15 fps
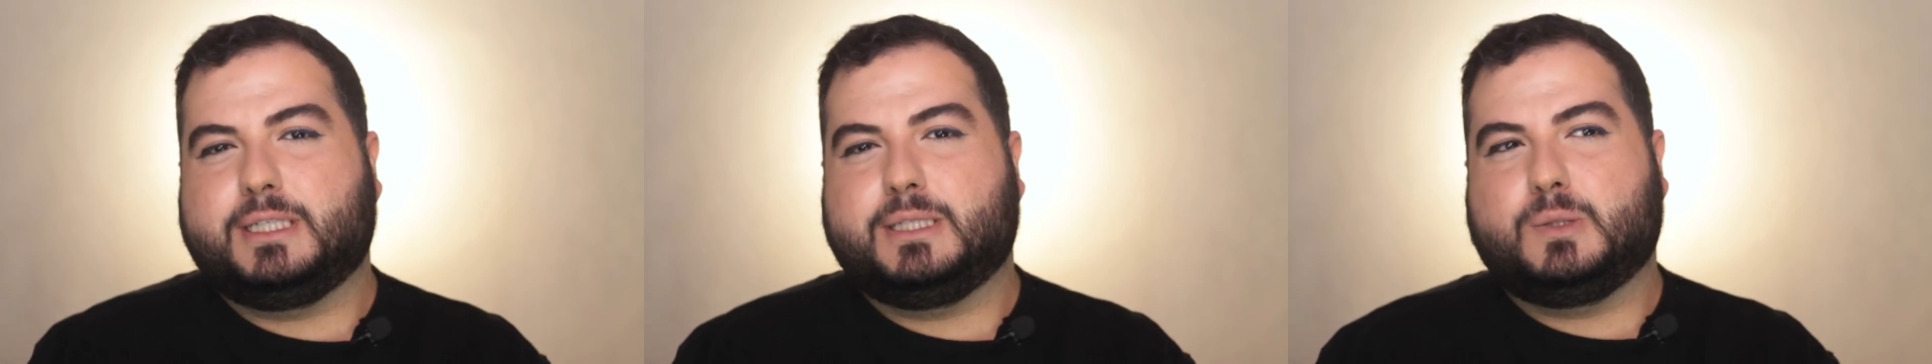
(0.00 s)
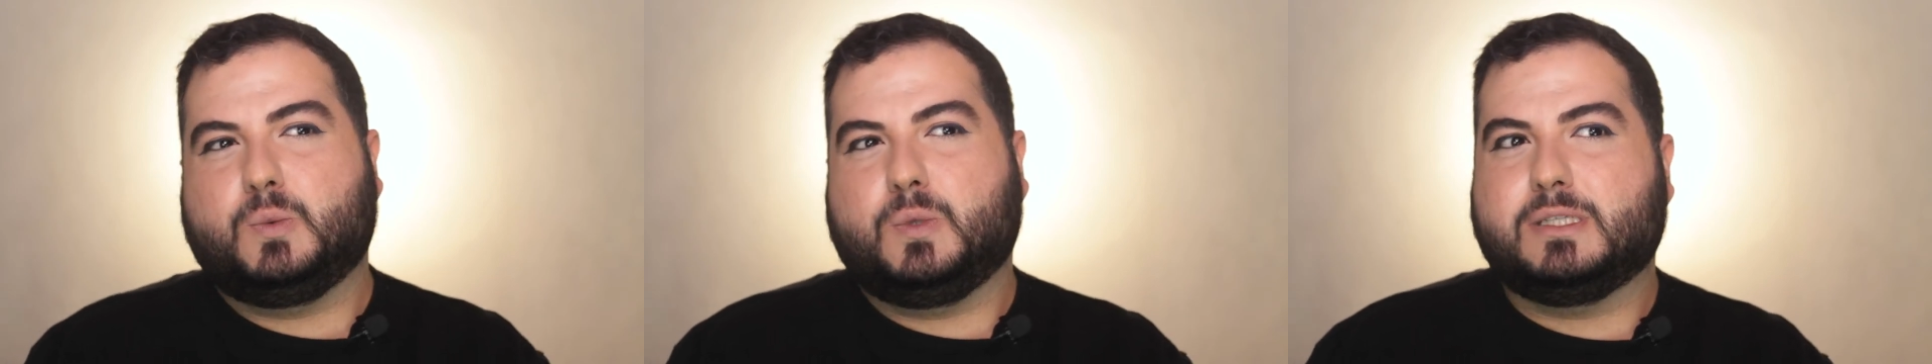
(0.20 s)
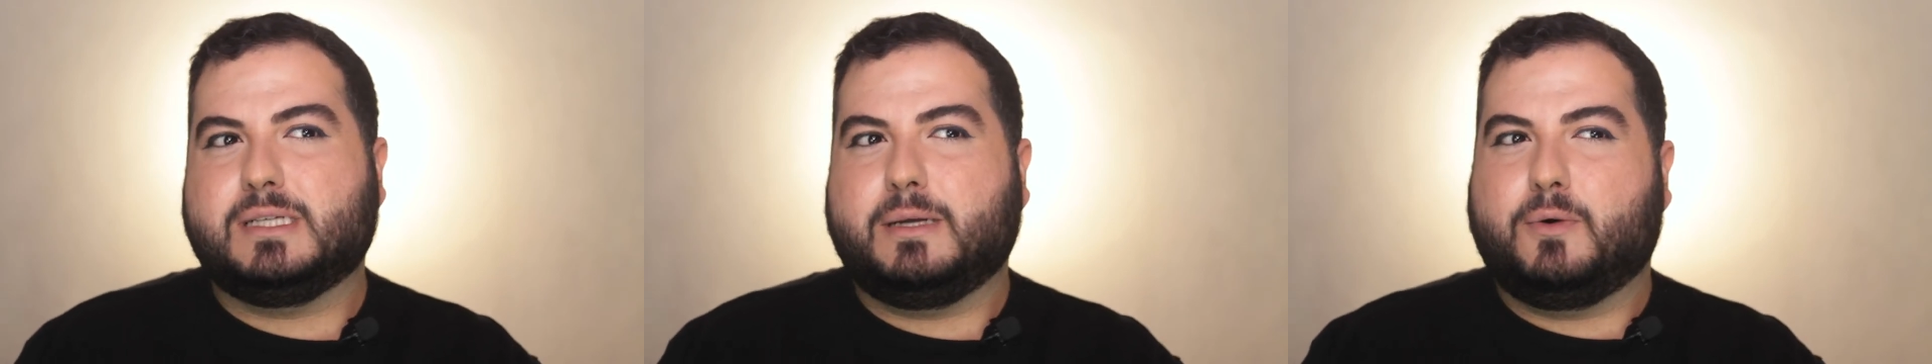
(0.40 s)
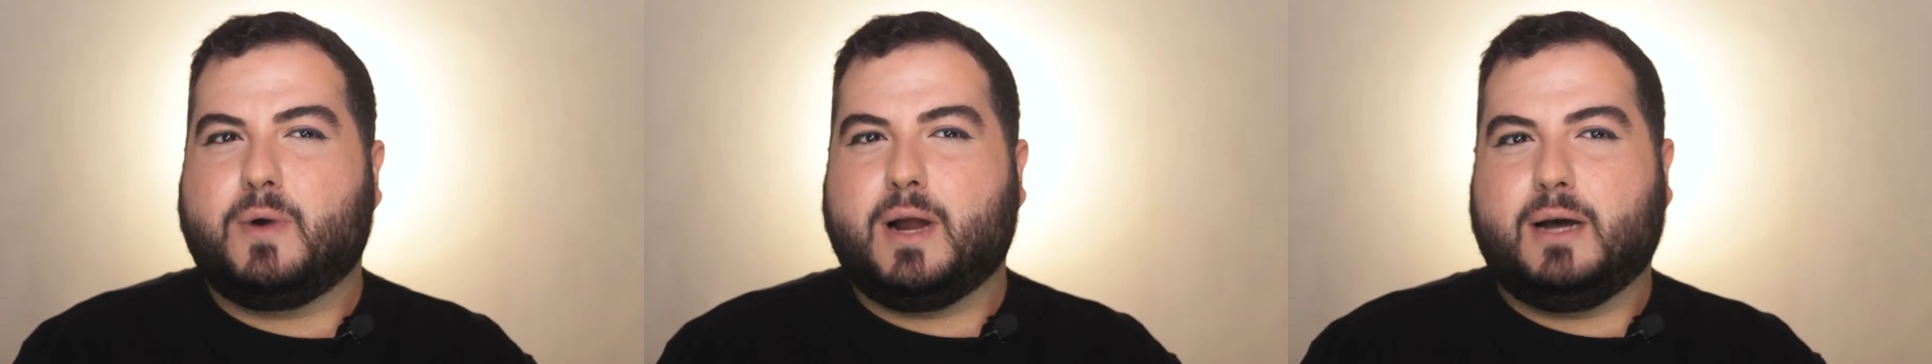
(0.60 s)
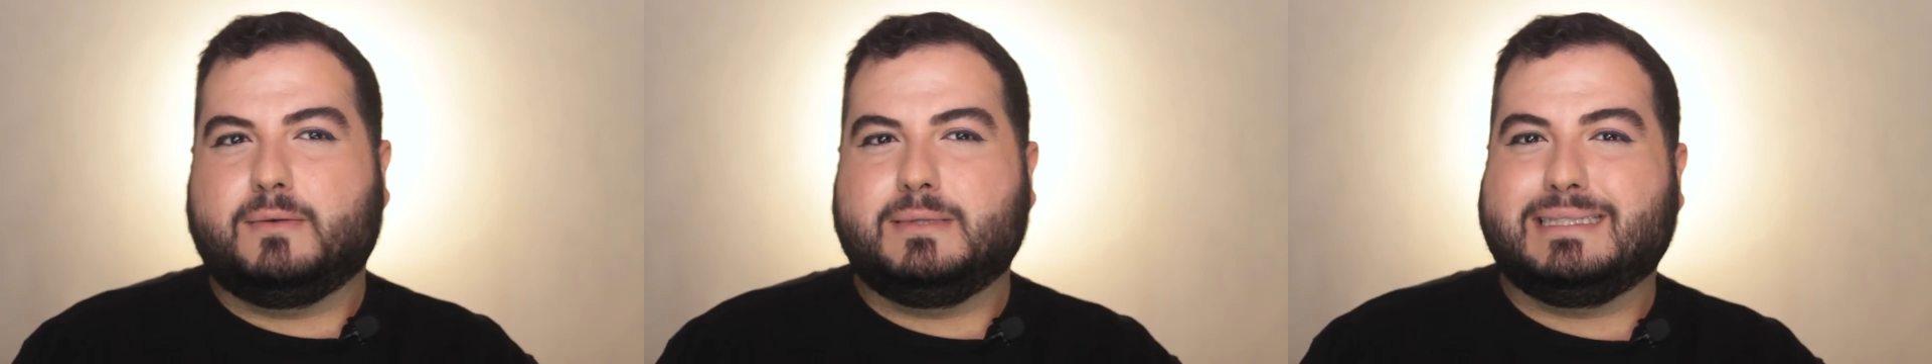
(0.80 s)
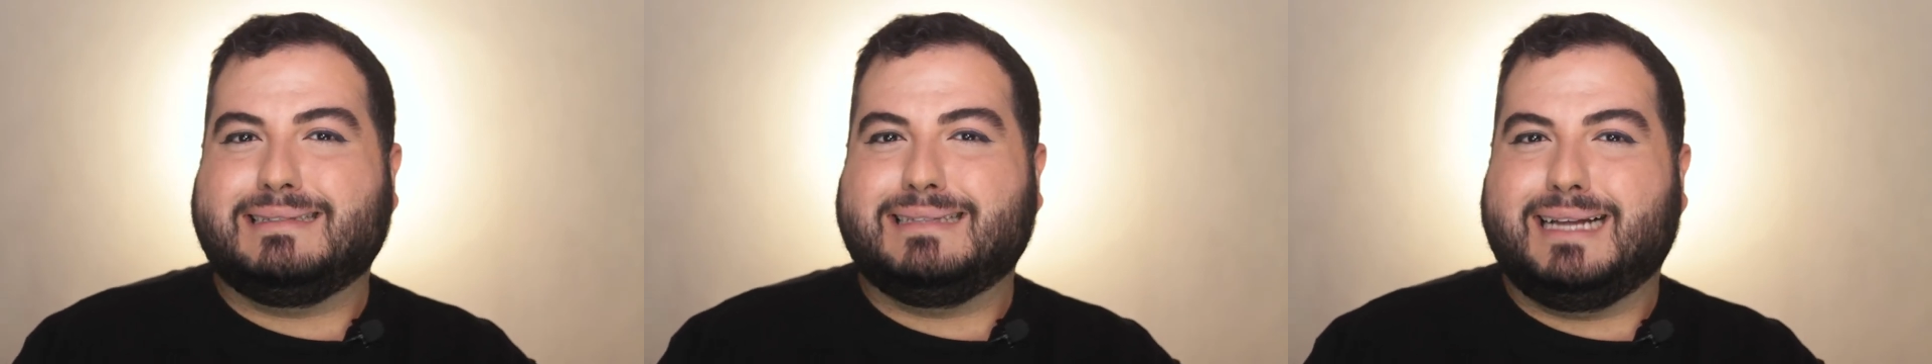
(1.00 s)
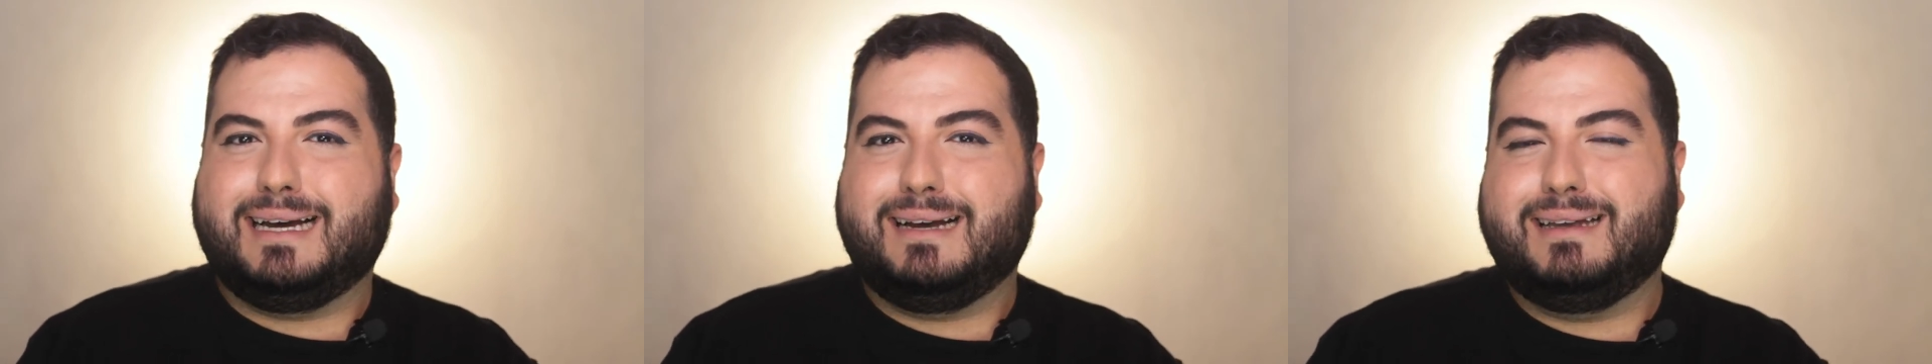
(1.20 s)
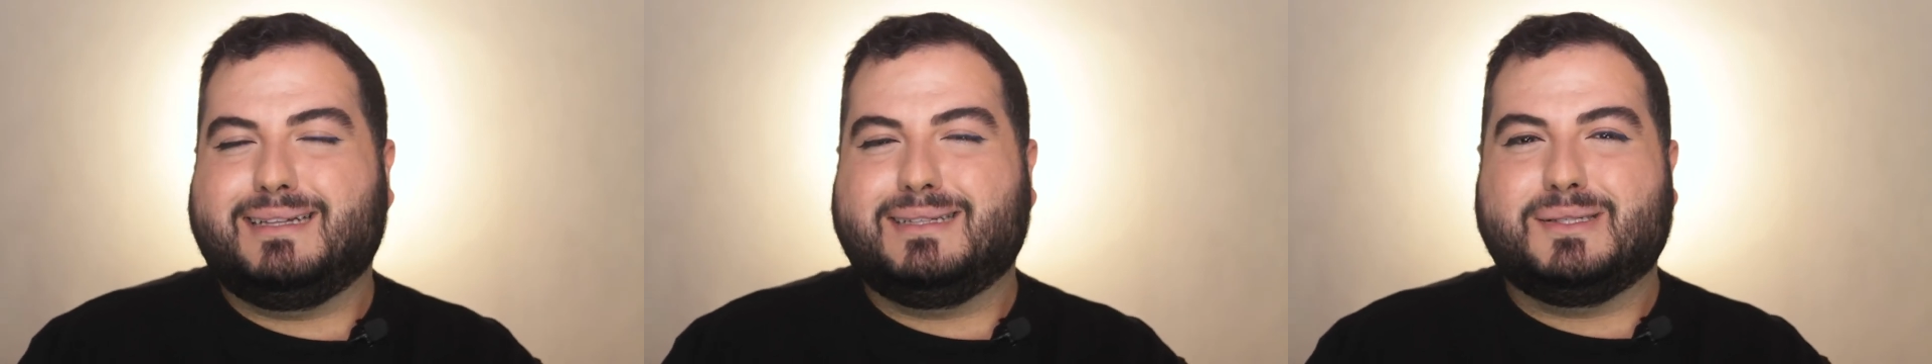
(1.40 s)
it was around
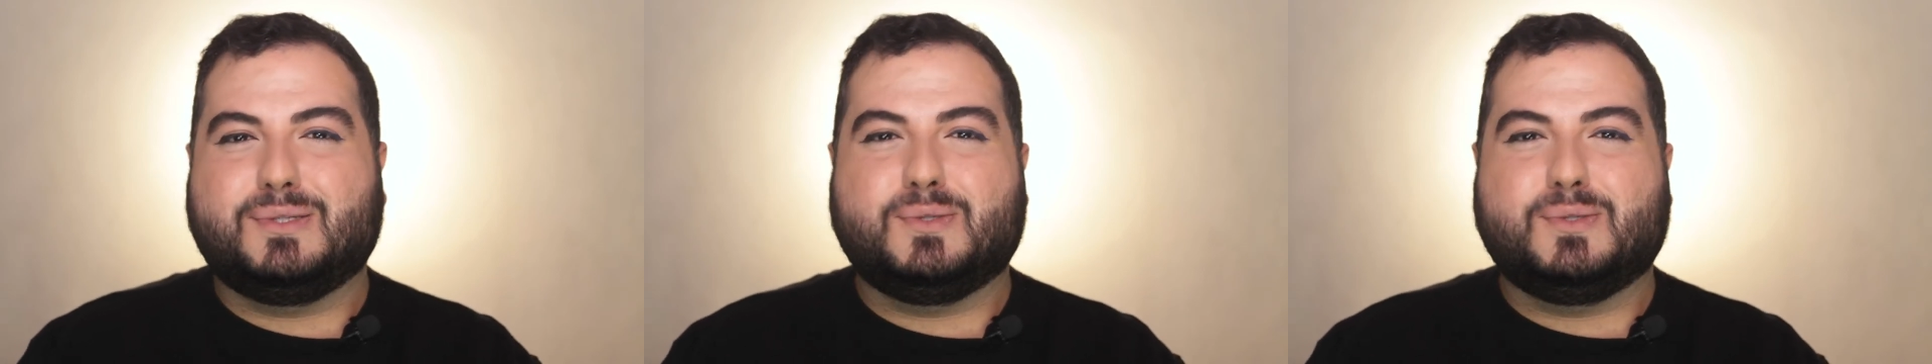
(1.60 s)
9